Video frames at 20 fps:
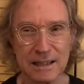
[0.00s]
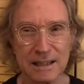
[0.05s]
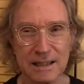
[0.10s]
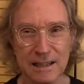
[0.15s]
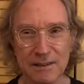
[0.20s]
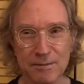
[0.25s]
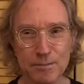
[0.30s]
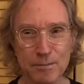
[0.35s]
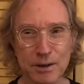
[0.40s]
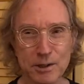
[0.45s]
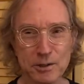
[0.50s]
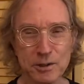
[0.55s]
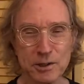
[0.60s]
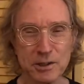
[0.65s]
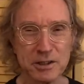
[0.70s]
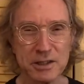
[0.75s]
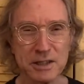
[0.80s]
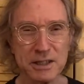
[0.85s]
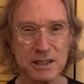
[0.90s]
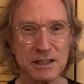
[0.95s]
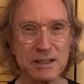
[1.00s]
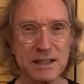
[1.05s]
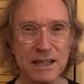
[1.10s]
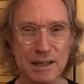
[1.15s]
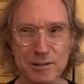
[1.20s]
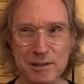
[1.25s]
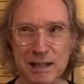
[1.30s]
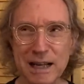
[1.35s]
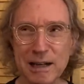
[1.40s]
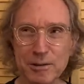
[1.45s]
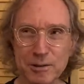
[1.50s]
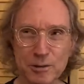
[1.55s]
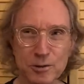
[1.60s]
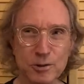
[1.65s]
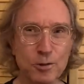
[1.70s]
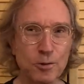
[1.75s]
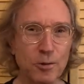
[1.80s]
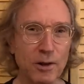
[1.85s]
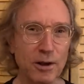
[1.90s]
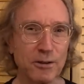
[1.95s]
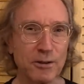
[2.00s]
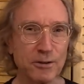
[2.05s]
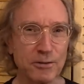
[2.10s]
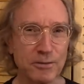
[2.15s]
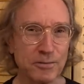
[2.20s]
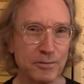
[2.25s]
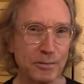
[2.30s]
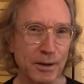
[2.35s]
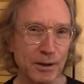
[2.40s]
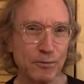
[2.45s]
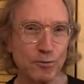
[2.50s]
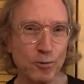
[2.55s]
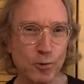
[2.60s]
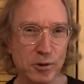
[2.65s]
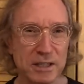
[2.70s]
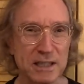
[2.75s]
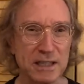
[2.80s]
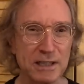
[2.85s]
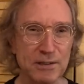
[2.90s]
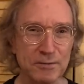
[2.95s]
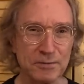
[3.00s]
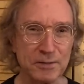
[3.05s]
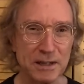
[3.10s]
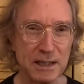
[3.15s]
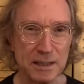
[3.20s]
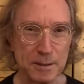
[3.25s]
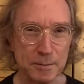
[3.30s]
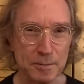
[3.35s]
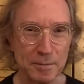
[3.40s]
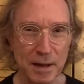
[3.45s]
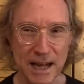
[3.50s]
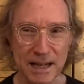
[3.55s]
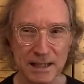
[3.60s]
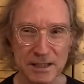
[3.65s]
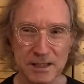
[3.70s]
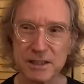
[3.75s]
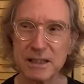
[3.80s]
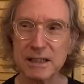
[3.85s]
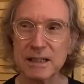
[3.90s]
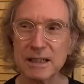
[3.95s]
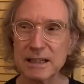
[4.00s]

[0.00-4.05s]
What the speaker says: even by New York City standards. I don't know, 12 by 14 feet at best."